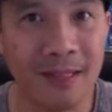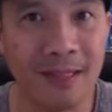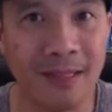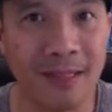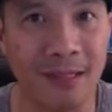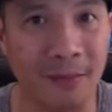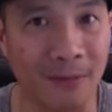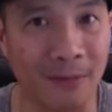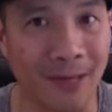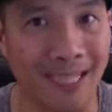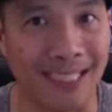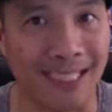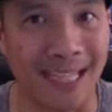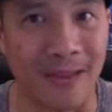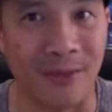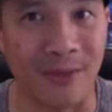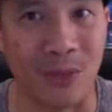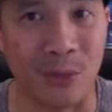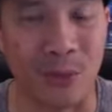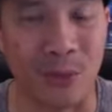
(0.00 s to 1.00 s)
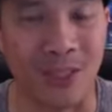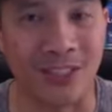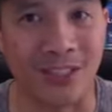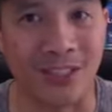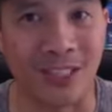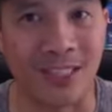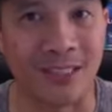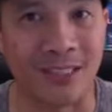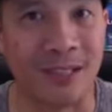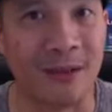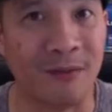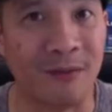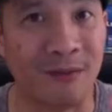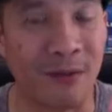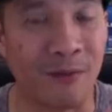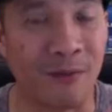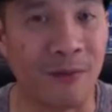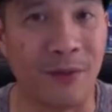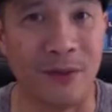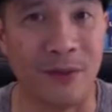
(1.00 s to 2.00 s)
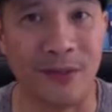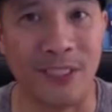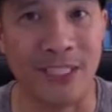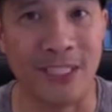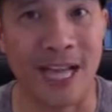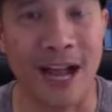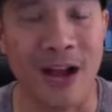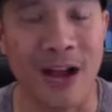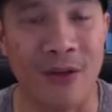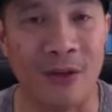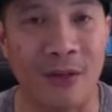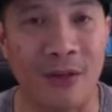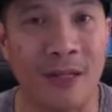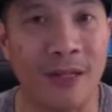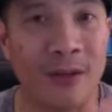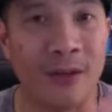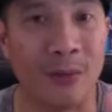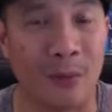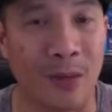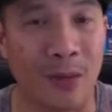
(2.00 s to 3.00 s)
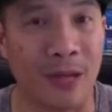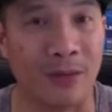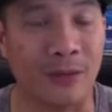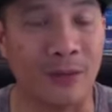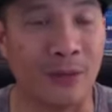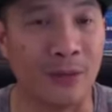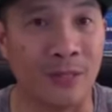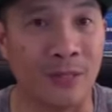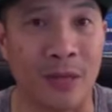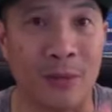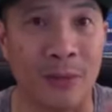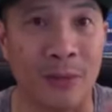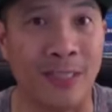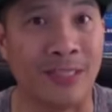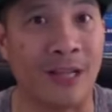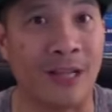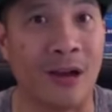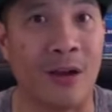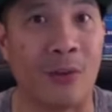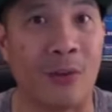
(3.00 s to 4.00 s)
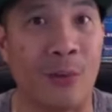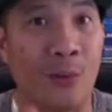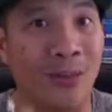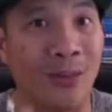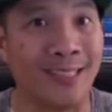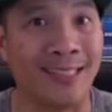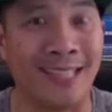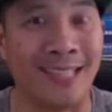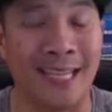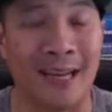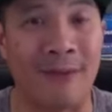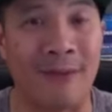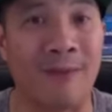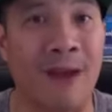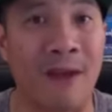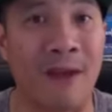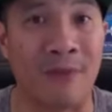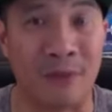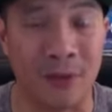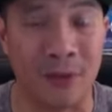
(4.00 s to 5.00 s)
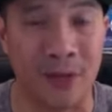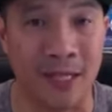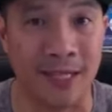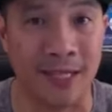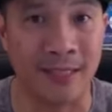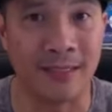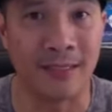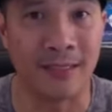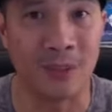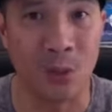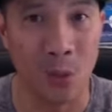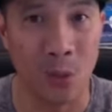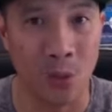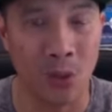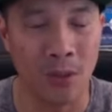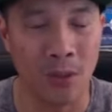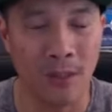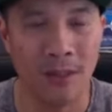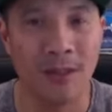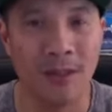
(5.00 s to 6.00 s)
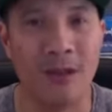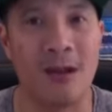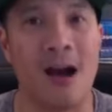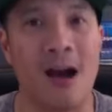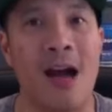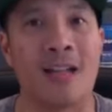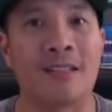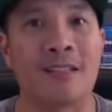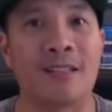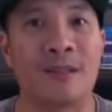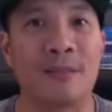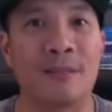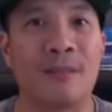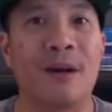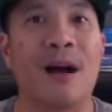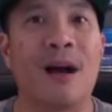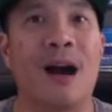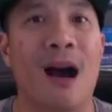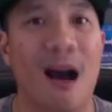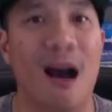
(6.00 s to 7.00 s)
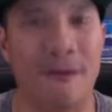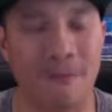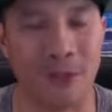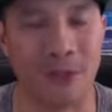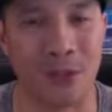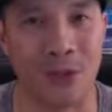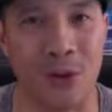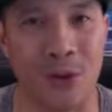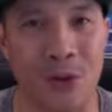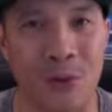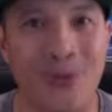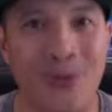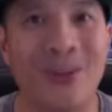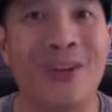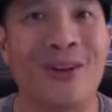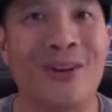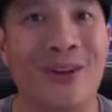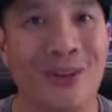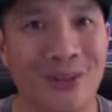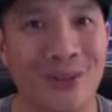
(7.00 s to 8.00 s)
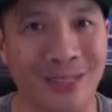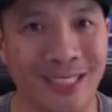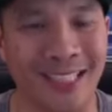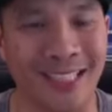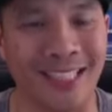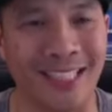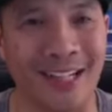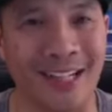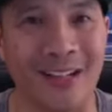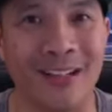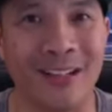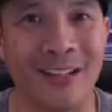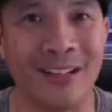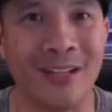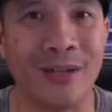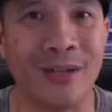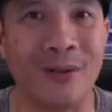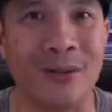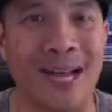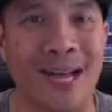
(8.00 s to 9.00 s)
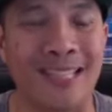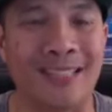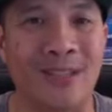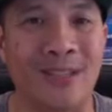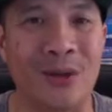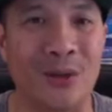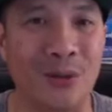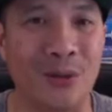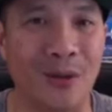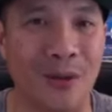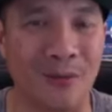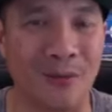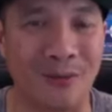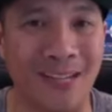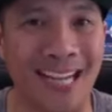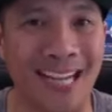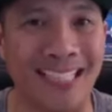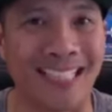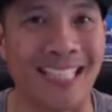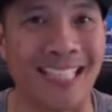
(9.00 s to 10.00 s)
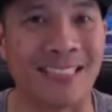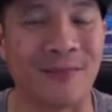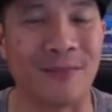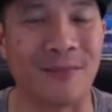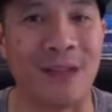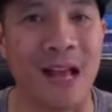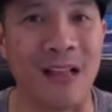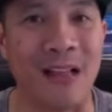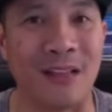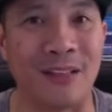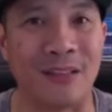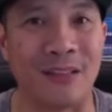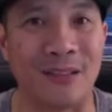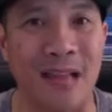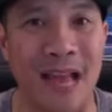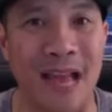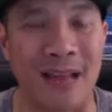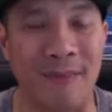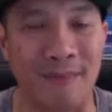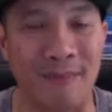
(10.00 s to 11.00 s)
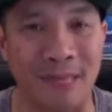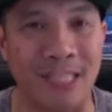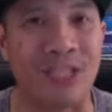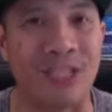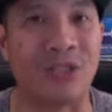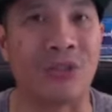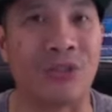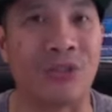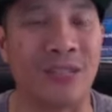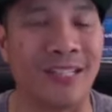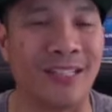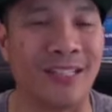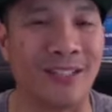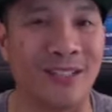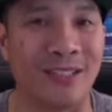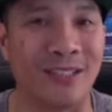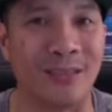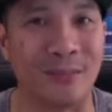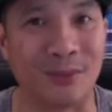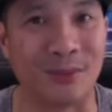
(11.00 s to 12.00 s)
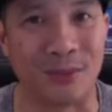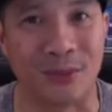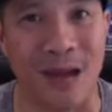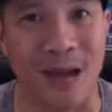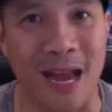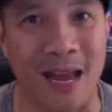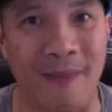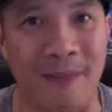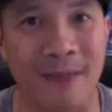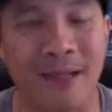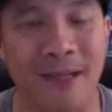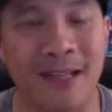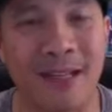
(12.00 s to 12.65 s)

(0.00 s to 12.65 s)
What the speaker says: If you guys have any questions, feel free to reach out. What I'll do is I'll reach out Wednesday at 5:30. Cool? Awesome. Off you go. Close the deal. Right? So if you guys got some value to that, make sure that you subscribe.